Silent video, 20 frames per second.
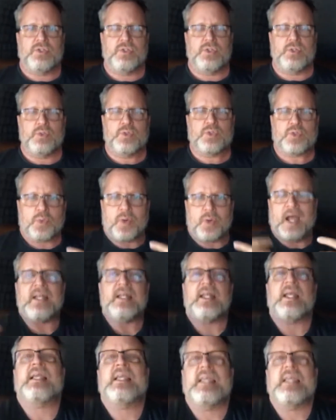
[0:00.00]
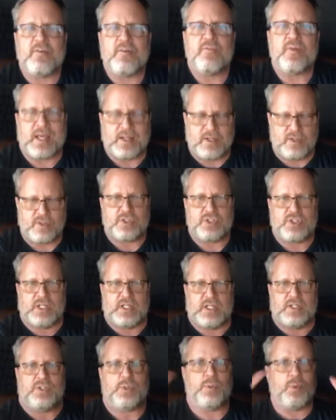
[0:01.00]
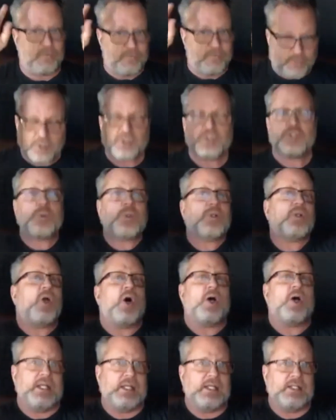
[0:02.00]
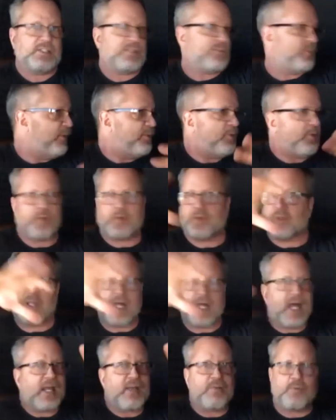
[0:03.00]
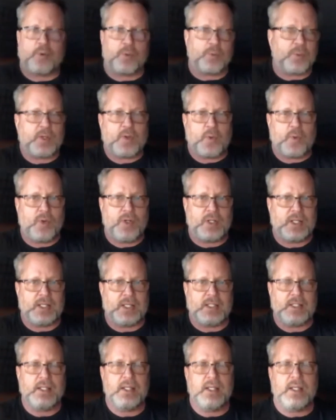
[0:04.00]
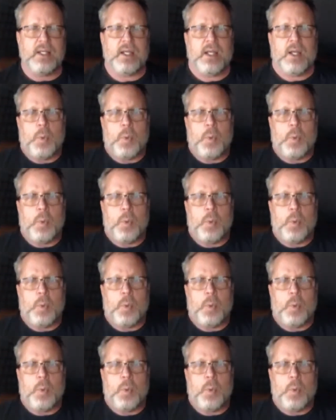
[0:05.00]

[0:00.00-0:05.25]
to try to give energy to a virtual audience, whether they're live or recorded,